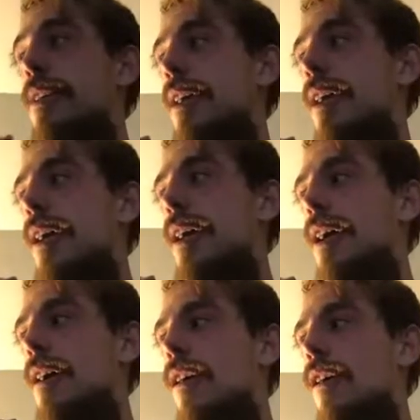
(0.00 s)
to
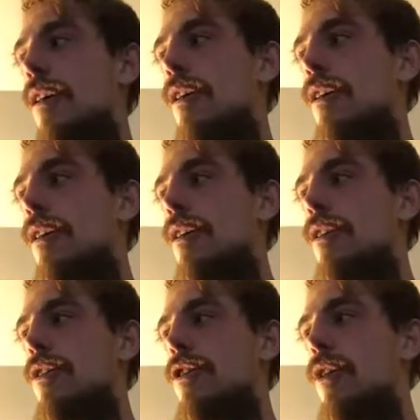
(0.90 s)
get,
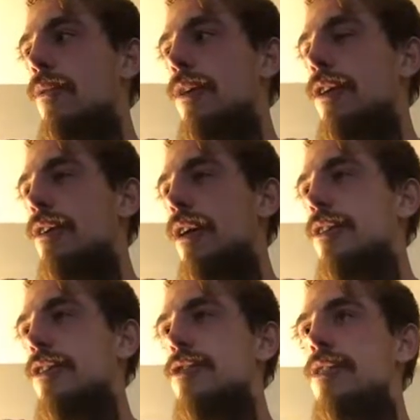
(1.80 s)
when you're on
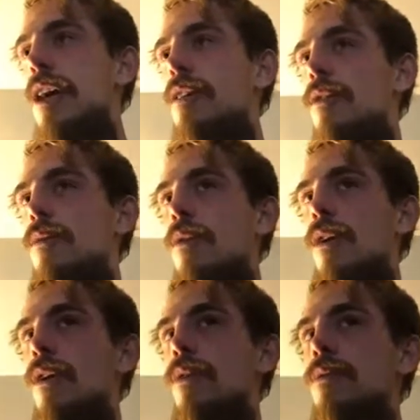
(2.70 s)
this narrow
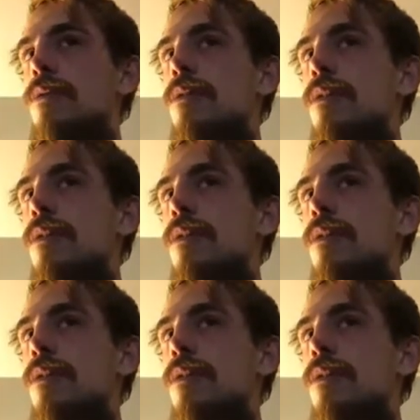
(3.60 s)
road,